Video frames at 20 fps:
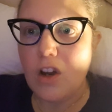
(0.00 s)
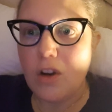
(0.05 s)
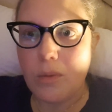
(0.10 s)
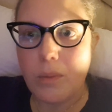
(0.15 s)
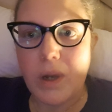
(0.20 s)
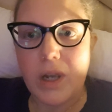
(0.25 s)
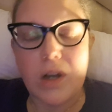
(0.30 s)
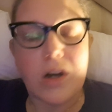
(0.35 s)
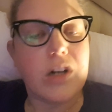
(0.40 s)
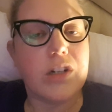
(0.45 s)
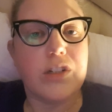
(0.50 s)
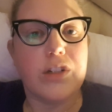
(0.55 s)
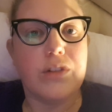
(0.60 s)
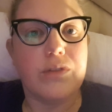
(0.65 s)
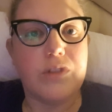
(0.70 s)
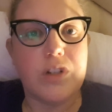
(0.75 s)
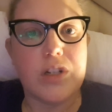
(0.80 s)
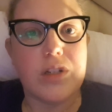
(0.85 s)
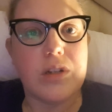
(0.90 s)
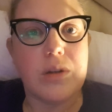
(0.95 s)
oh my gosh,
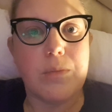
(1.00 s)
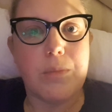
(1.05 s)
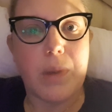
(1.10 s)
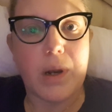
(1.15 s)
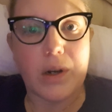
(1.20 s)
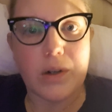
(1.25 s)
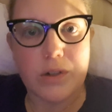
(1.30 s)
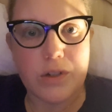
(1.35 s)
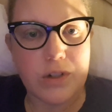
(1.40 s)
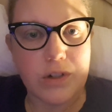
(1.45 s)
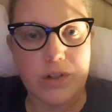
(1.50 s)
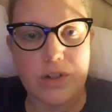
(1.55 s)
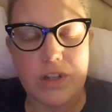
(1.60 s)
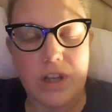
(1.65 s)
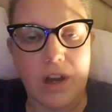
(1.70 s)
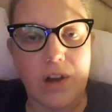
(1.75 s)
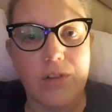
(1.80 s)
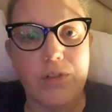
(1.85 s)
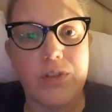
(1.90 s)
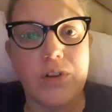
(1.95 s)
you've just embarrassed
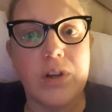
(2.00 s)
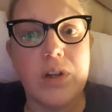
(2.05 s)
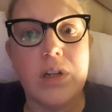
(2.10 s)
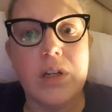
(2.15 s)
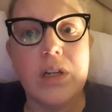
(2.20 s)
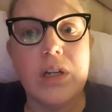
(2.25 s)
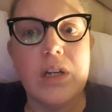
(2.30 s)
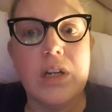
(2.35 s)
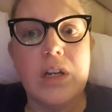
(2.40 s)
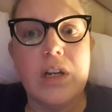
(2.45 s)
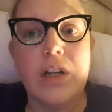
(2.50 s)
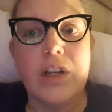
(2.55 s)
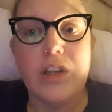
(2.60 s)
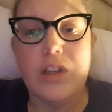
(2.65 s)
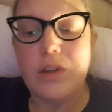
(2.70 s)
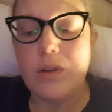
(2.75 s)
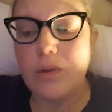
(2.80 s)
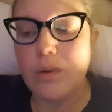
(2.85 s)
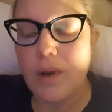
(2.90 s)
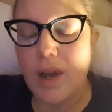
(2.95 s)
yourself.
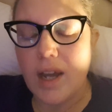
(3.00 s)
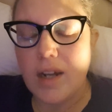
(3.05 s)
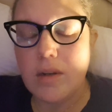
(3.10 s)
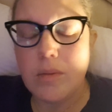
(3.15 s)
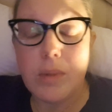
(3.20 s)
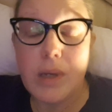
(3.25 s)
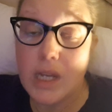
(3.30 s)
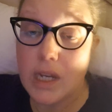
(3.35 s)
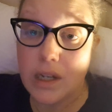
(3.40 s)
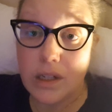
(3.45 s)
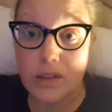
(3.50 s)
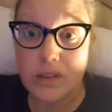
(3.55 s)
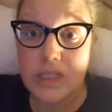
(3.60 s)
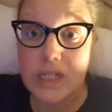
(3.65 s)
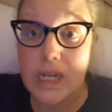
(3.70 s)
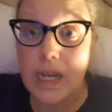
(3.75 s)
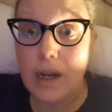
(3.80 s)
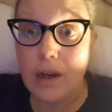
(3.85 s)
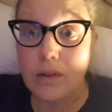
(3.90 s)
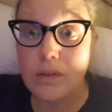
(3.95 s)
You had to be held
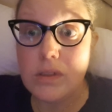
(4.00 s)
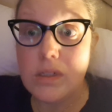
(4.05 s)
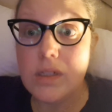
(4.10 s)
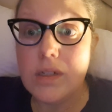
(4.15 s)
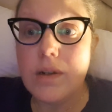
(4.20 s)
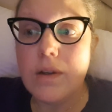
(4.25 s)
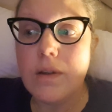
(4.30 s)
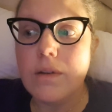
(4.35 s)
down.